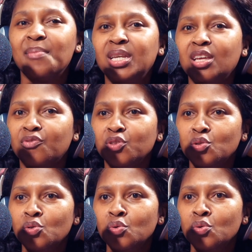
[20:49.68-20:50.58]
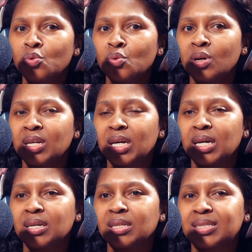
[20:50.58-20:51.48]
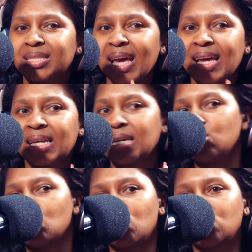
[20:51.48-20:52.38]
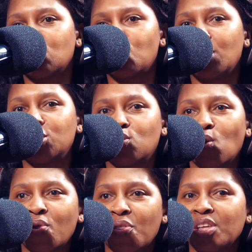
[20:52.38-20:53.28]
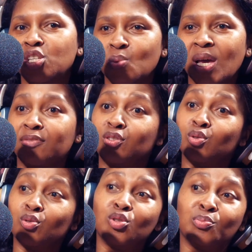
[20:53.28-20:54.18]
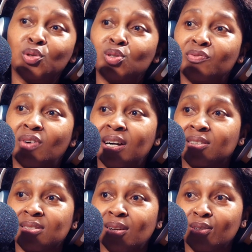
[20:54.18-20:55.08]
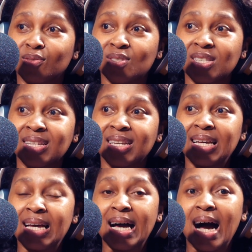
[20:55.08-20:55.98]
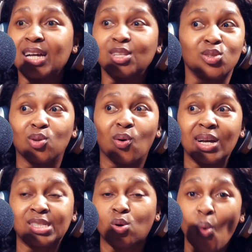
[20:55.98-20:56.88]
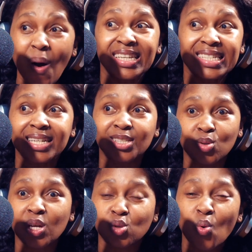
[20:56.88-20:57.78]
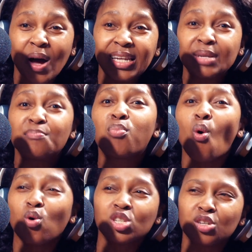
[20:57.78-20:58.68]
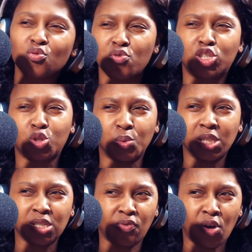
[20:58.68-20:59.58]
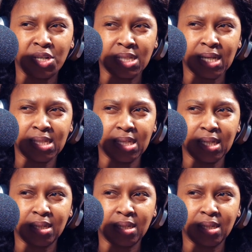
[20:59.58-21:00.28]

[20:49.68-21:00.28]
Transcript: I mean, if you take into consideration all the things we have to do to beautify ourselves, it's quite an important ritual as far as us.